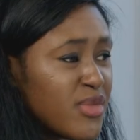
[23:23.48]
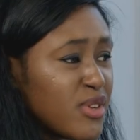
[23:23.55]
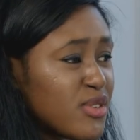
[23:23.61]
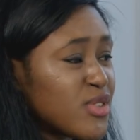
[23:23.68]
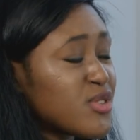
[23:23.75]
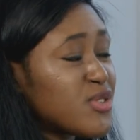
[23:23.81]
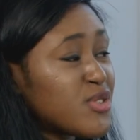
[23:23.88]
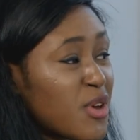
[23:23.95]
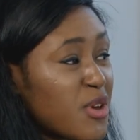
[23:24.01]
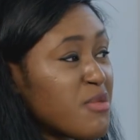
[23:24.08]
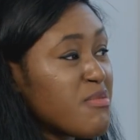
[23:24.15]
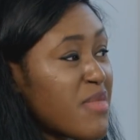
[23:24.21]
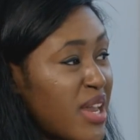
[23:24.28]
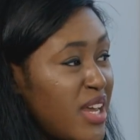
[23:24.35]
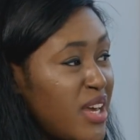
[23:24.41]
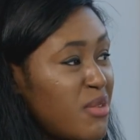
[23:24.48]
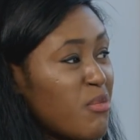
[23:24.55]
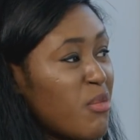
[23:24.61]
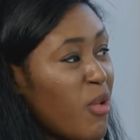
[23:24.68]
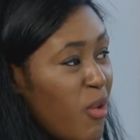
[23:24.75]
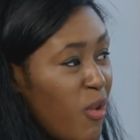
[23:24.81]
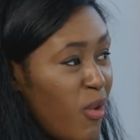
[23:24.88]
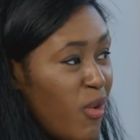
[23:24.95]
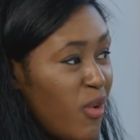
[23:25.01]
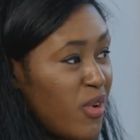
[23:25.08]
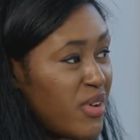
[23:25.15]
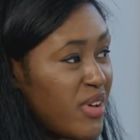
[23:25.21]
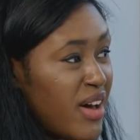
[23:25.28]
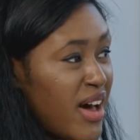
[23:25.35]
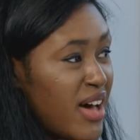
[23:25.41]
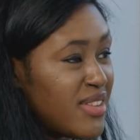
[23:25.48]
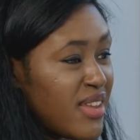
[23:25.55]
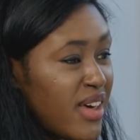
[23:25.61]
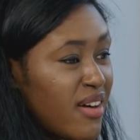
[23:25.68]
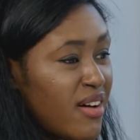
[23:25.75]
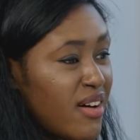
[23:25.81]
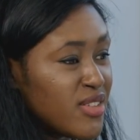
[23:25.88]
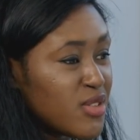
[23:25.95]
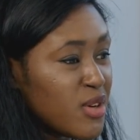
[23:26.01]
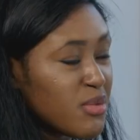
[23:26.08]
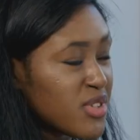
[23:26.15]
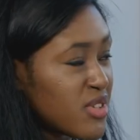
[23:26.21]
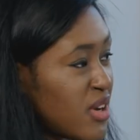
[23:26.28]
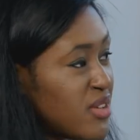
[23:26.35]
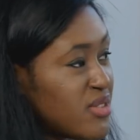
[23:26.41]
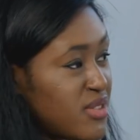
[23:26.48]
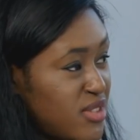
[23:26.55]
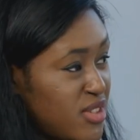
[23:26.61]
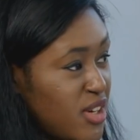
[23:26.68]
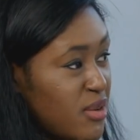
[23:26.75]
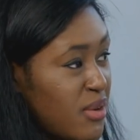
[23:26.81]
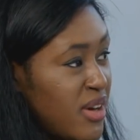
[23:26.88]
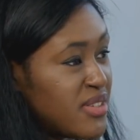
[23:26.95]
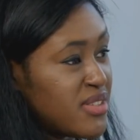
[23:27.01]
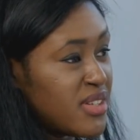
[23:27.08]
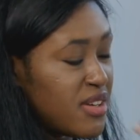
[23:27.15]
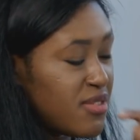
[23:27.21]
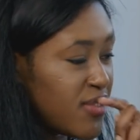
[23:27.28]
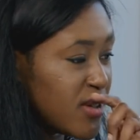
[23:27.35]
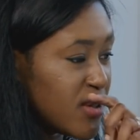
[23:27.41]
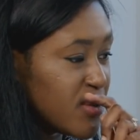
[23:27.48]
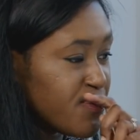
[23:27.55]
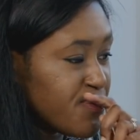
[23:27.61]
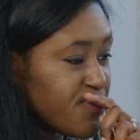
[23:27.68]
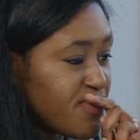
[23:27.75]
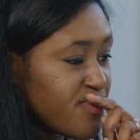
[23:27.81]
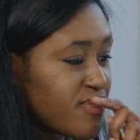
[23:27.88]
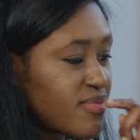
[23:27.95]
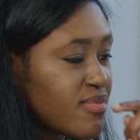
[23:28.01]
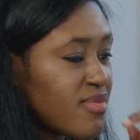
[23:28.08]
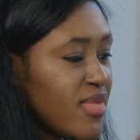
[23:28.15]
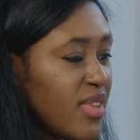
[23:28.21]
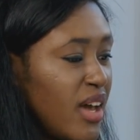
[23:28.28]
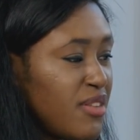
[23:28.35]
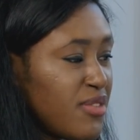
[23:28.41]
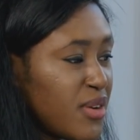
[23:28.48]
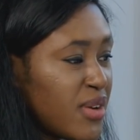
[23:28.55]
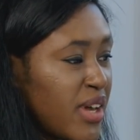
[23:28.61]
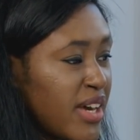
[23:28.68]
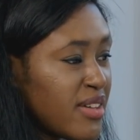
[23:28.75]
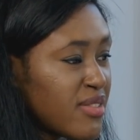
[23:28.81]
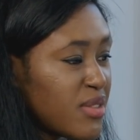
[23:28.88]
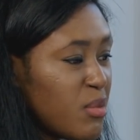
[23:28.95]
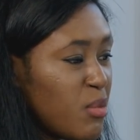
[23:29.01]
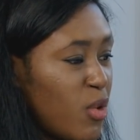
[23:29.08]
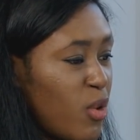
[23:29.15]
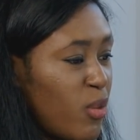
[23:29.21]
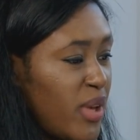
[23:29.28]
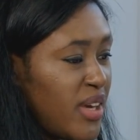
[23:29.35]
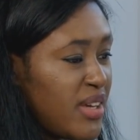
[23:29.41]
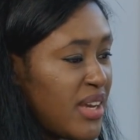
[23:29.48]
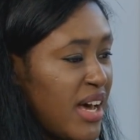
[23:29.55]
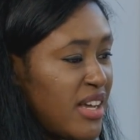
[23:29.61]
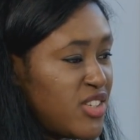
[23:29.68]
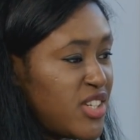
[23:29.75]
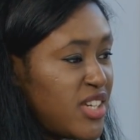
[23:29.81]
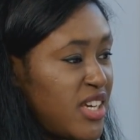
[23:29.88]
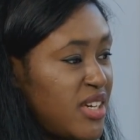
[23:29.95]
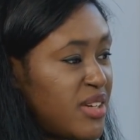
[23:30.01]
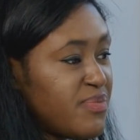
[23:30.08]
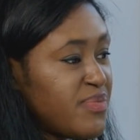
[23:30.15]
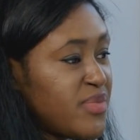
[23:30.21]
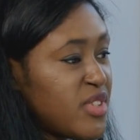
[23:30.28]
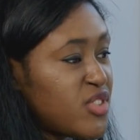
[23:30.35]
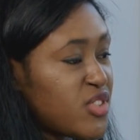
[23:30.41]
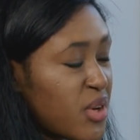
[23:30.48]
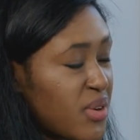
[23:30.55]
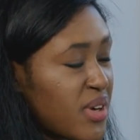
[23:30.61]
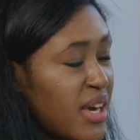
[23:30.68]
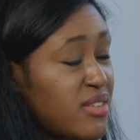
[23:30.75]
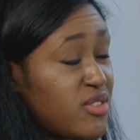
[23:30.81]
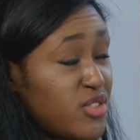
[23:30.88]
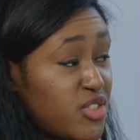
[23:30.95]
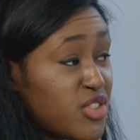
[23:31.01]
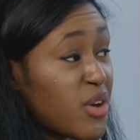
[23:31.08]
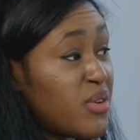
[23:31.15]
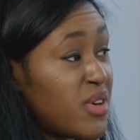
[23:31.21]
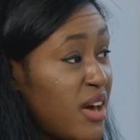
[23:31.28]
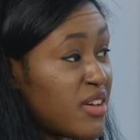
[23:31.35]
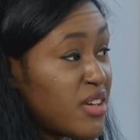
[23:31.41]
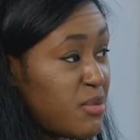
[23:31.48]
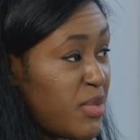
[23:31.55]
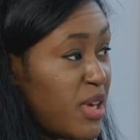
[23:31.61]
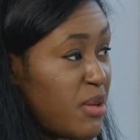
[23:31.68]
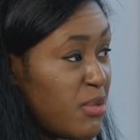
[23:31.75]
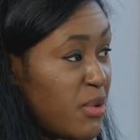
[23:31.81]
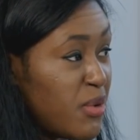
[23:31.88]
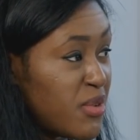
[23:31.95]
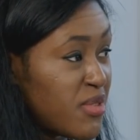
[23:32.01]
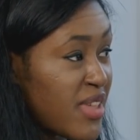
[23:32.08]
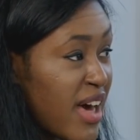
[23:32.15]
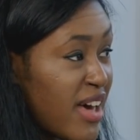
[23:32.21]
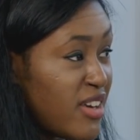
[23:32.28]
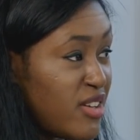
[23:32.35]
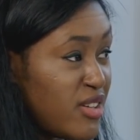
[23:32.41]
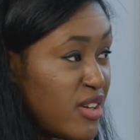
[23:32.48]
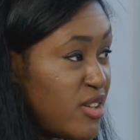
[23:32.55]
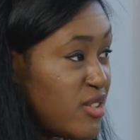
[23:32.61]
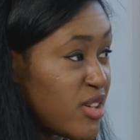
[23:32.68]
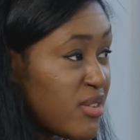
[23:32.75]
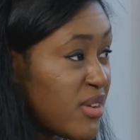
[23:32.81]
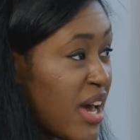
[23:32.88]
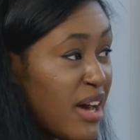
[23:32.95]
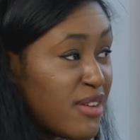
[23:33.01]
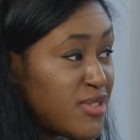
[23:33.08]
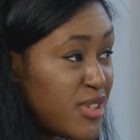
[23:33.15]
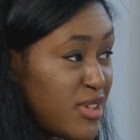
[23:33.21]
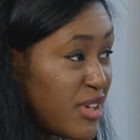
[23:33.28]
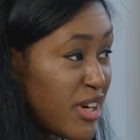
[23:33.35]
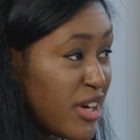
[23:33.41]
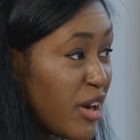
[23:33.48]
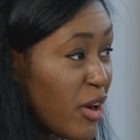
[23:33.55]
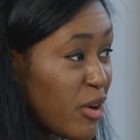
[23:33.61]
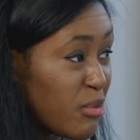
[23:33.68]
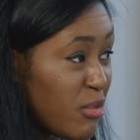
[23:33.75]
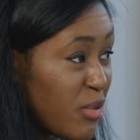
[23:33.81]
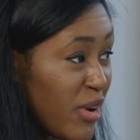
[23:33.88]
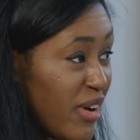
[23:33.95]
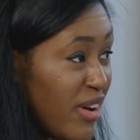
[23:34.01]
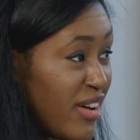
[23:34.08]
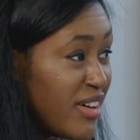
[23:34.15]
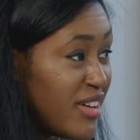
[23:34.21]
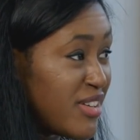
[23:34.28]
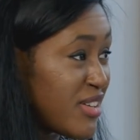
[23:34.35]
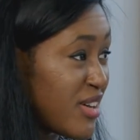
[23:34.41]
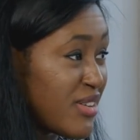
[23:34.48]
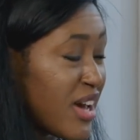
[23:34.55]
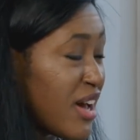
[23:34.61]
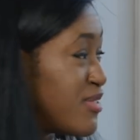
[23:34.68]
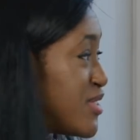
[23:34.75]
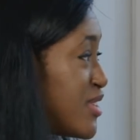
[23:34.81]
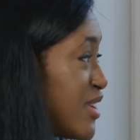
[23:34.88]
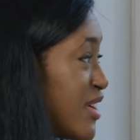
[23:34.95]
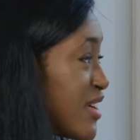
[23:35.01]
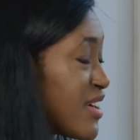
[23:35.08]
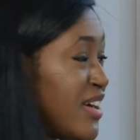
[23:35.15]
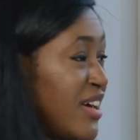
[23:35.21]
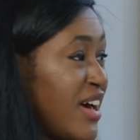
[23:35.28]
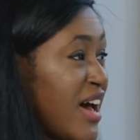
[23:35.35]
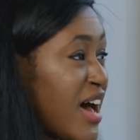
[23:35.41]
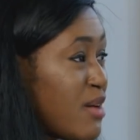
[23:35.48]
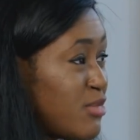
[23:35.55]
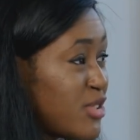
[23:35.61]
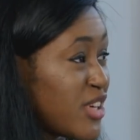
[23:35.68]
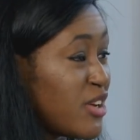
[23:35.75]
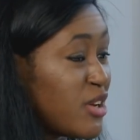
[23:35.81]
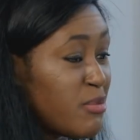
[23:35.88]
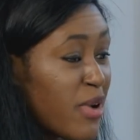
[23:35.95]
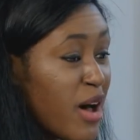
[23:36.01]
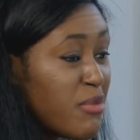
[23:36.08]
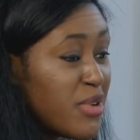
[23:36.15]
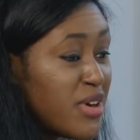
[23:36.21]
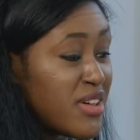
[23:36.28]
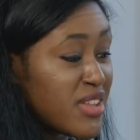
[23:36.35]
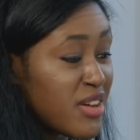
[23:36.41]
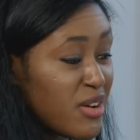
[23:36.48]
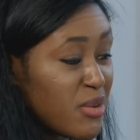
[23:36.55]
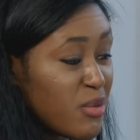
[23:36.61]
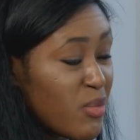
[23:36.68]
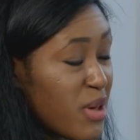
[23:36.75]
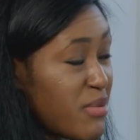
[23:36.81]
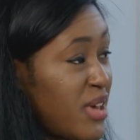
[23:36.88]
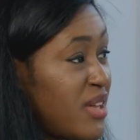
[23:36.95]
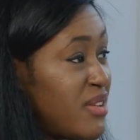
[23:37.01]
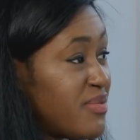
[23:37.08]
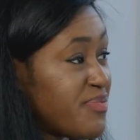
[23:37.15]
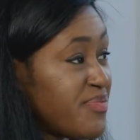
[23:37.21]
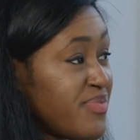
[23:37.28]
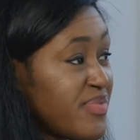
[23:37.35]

There are just so many more, and they are so much closer to us, and I feel like the more we can actually showcase and show younger people that, you know, you don't have to look at Oprah, you don't have to look at Michelle Obama. There are women